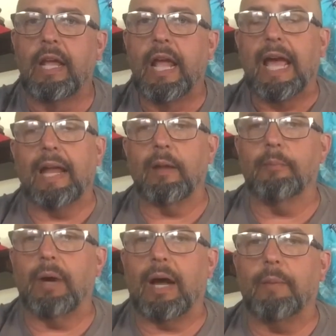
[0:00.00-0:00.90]
and
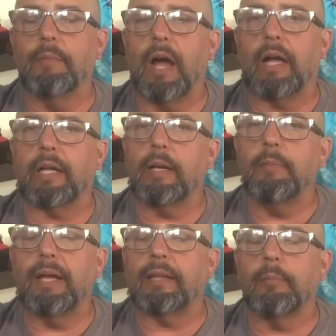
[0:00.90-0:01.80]
I'm not going to
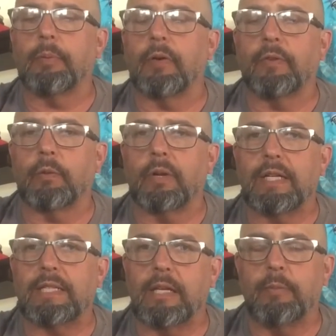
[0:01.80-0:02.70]
make them perfect when I
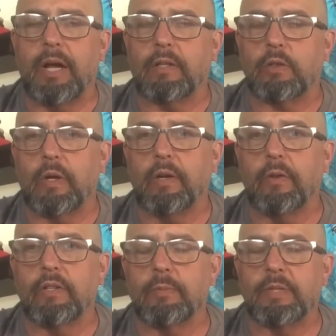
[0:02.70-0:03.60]
send them out. So I know there's
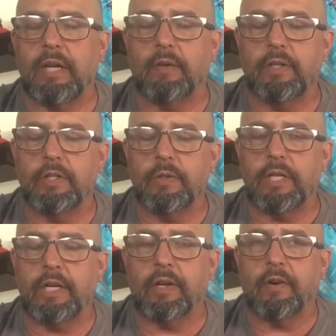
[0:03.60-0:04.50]
some sound issues in
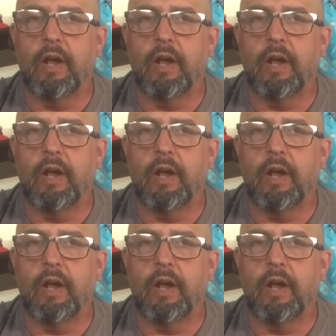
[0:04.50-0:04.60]
here.